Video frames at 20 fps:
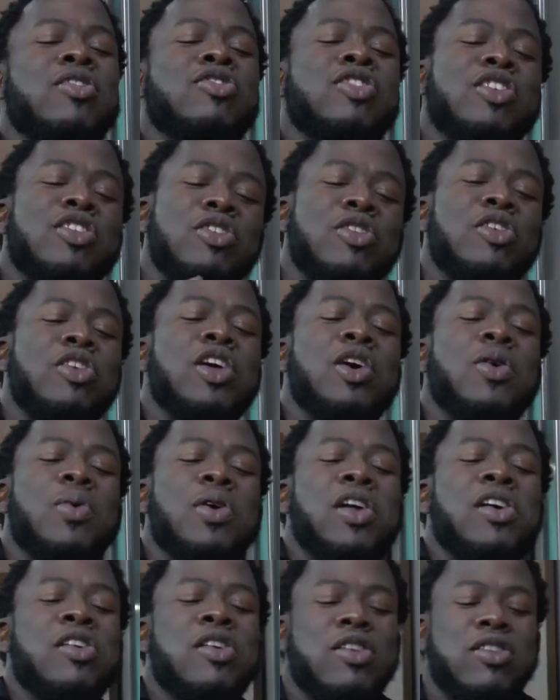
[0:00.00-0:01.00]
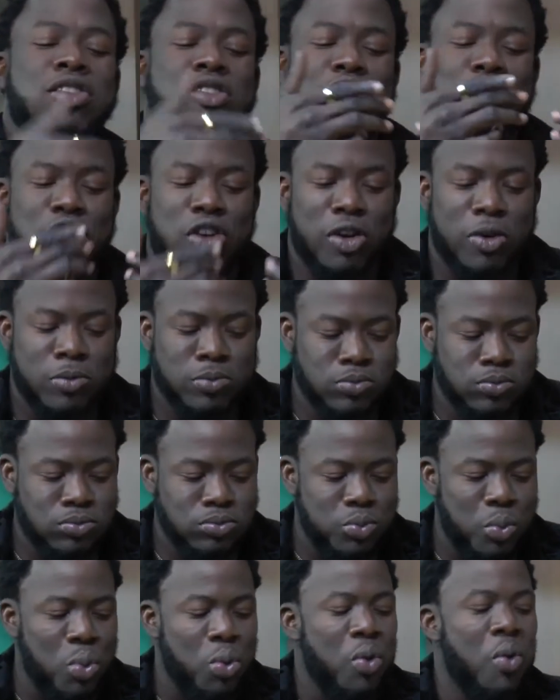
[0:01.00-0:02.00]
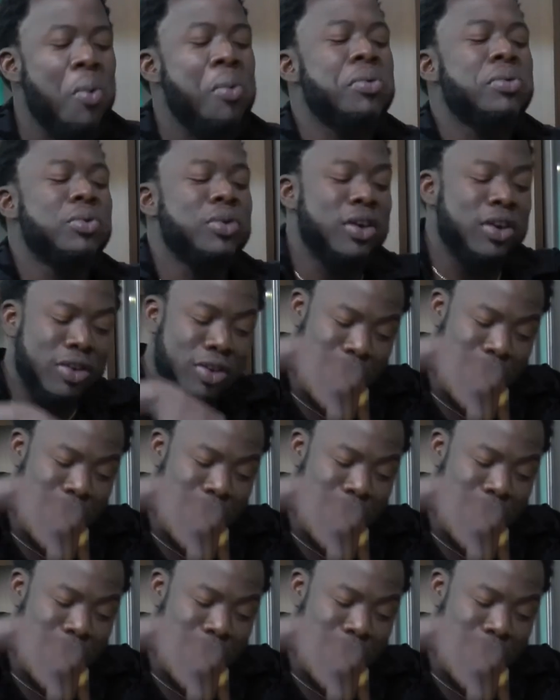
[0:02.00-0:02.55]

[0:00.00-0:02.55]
said earlier when I got the drink, Gotta